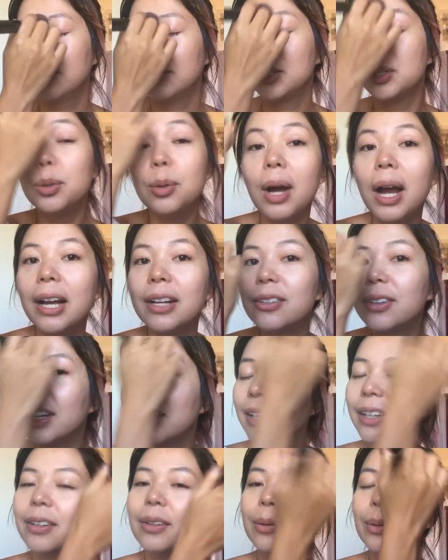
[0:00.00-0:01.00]
too
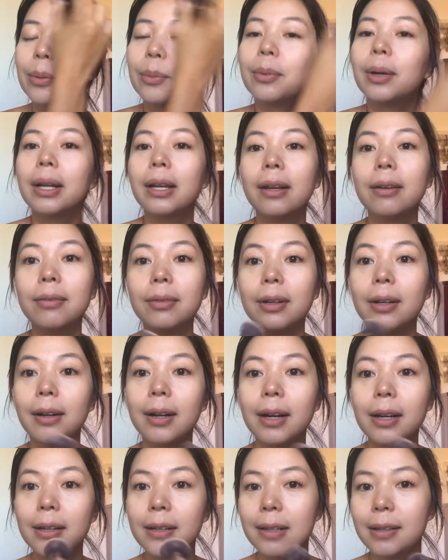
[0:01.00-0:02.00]
hydrated or
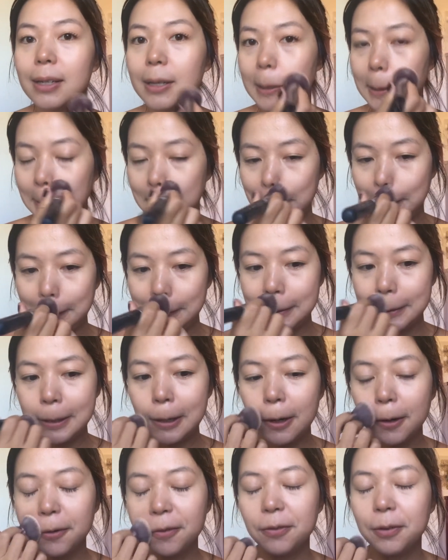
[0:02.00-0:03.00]
whatever, it's
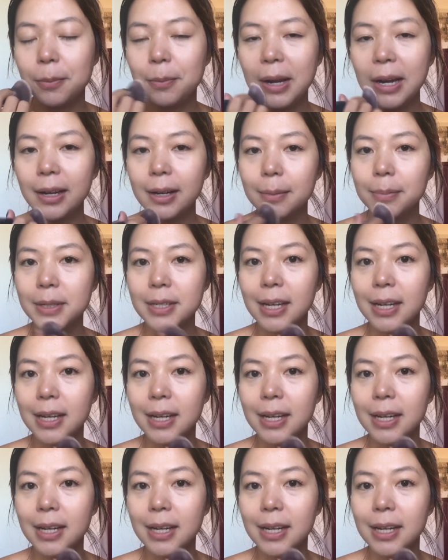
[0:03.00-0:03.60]
hard for makeup